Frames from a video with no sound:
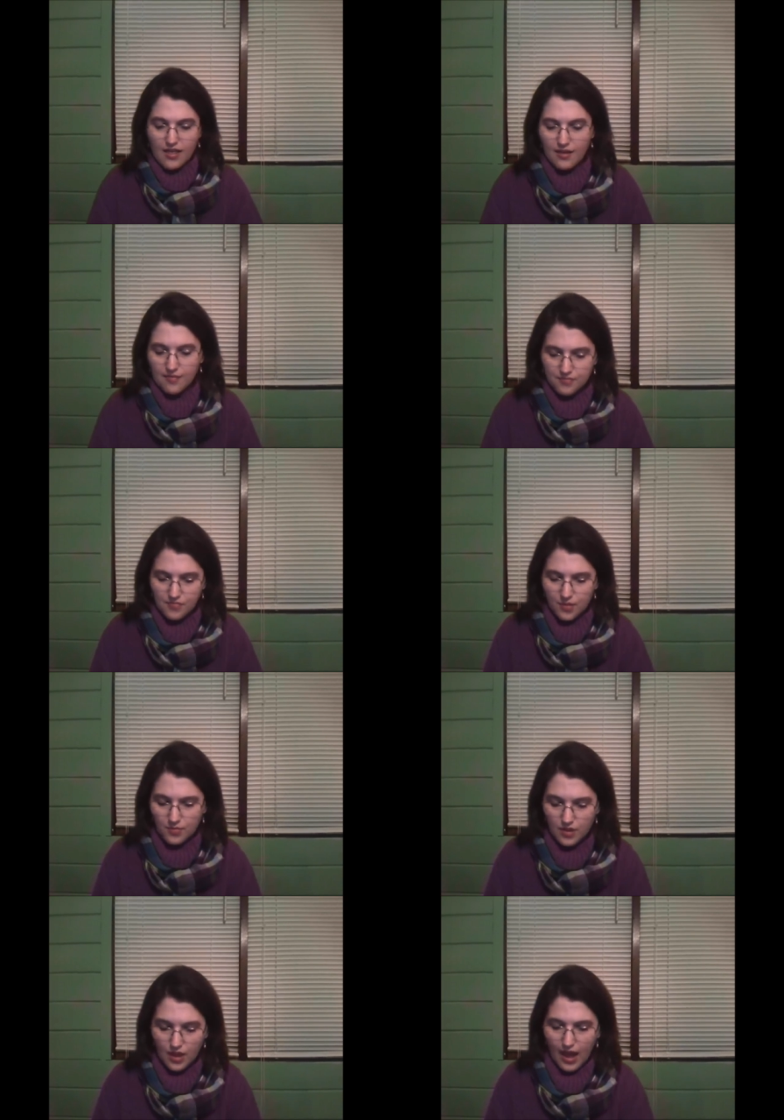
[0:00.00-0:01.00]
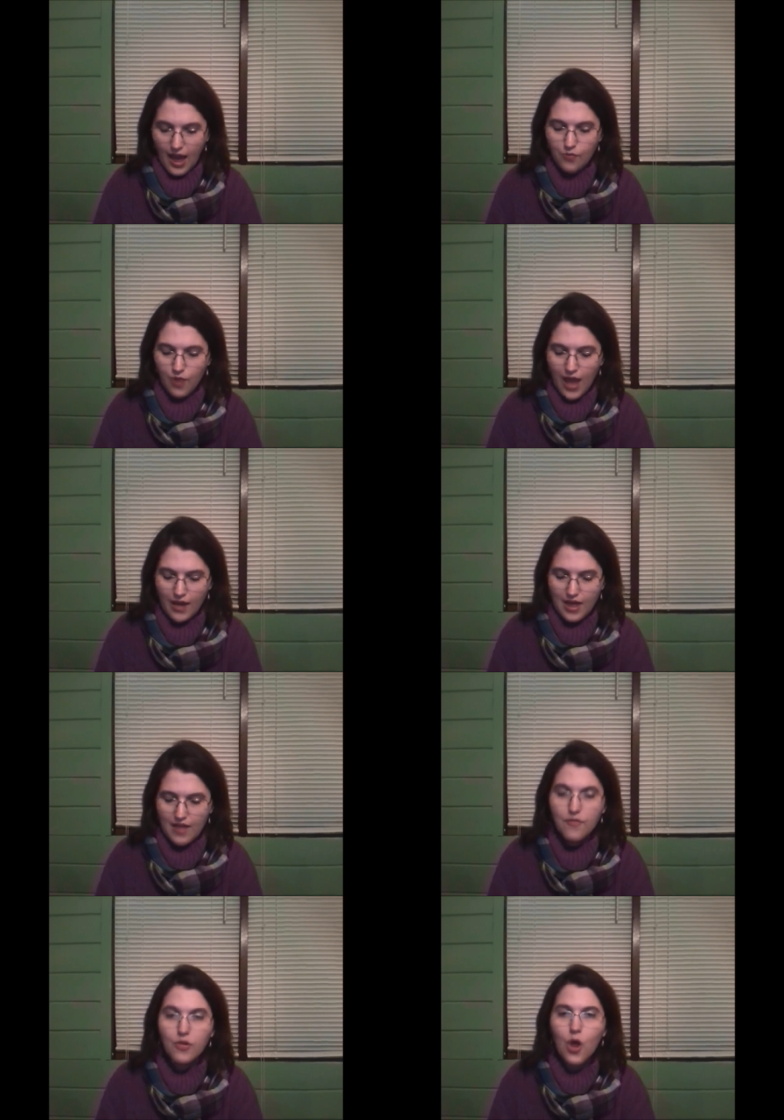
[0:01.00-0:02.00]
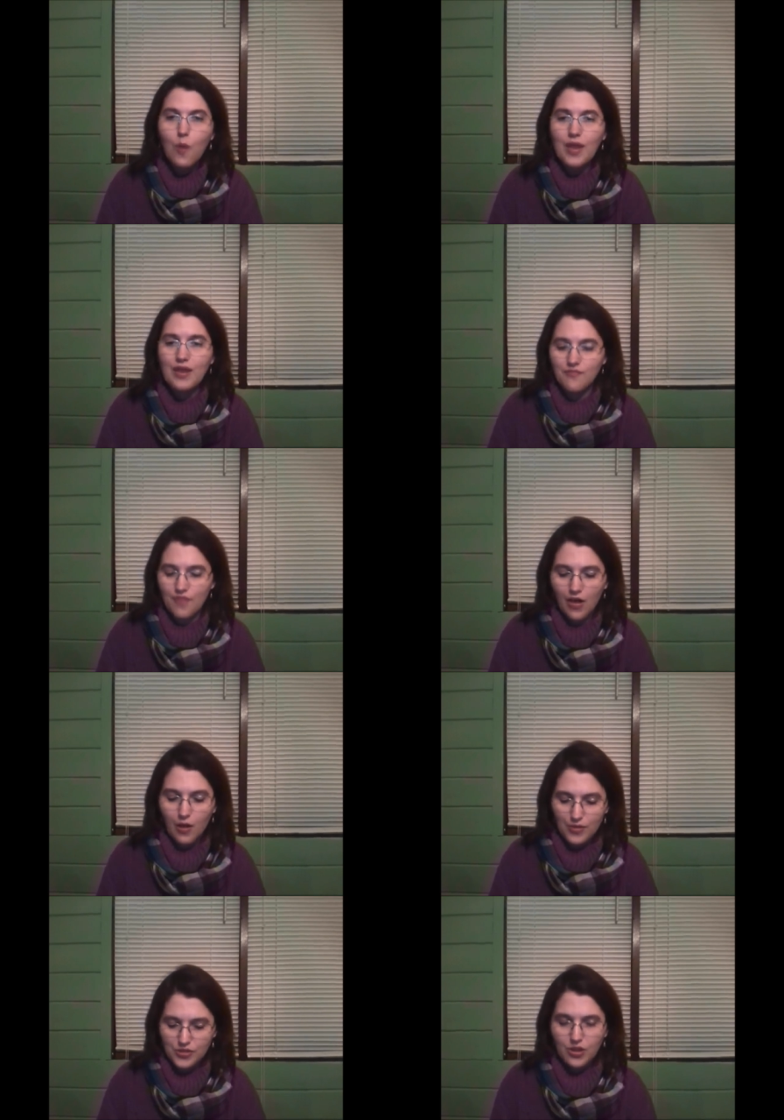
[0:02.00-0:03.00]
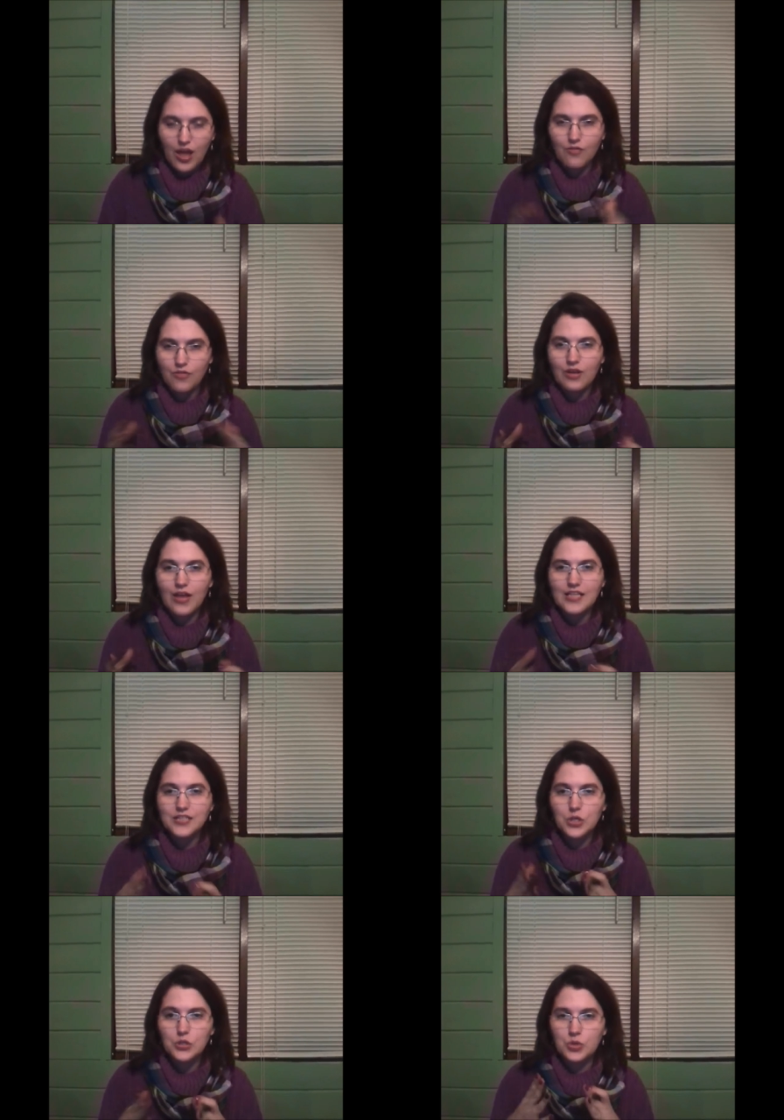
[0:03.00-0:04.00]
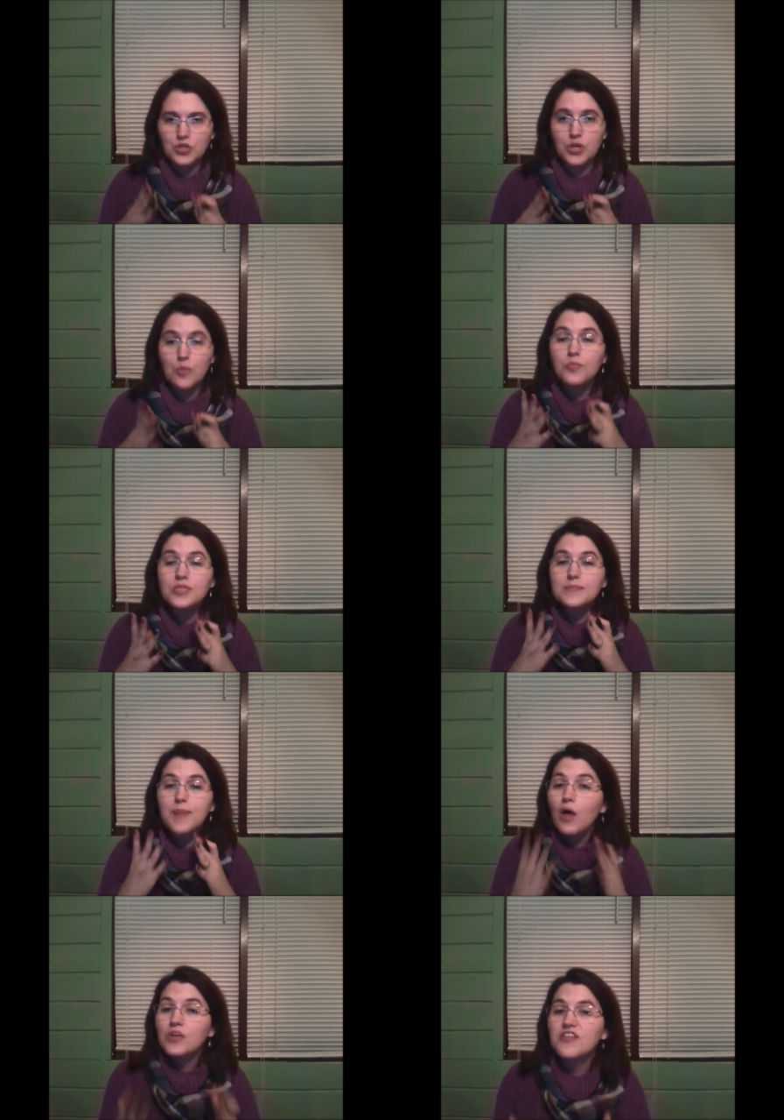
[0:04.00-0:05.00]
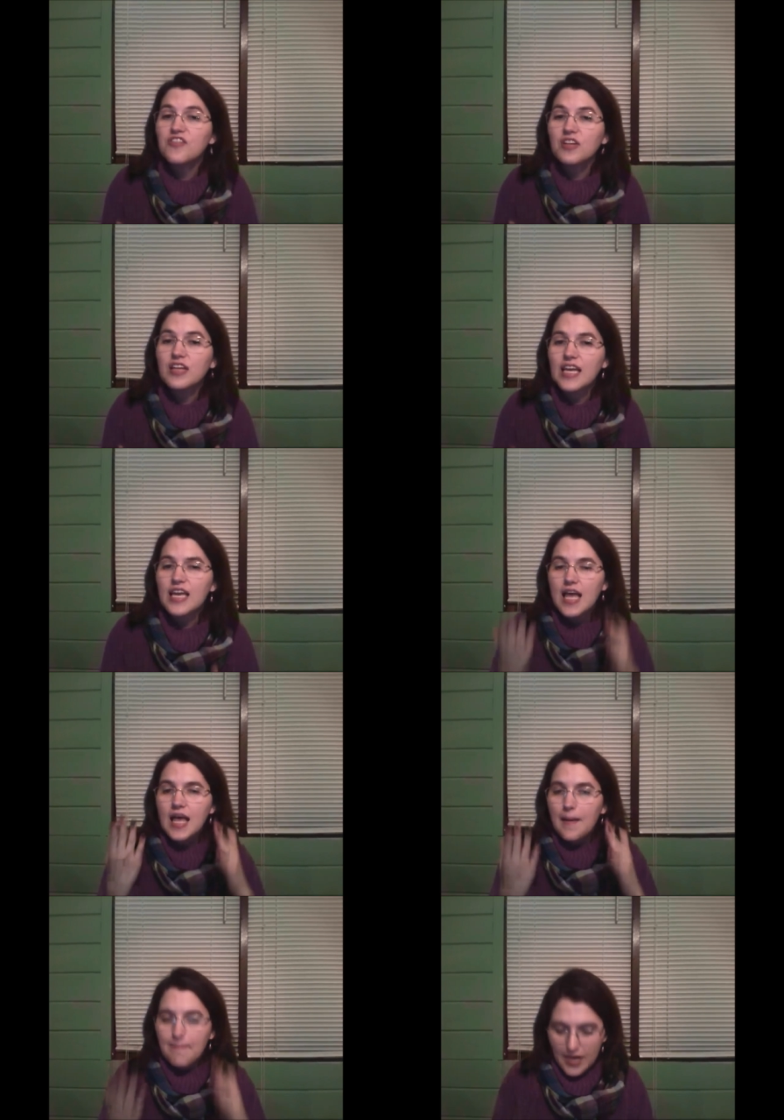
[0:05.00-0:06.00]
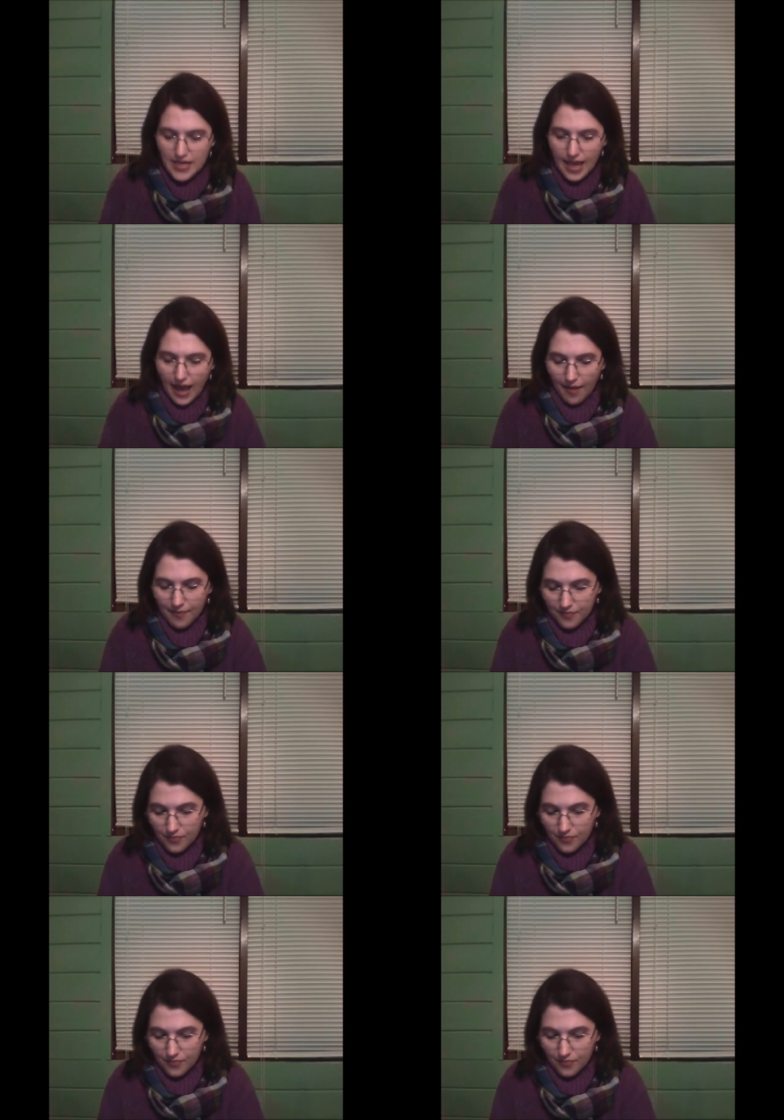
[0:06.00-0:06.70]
Yeah. I had, I had envelope and envelope until I realized those words are spelled differently, but yeah.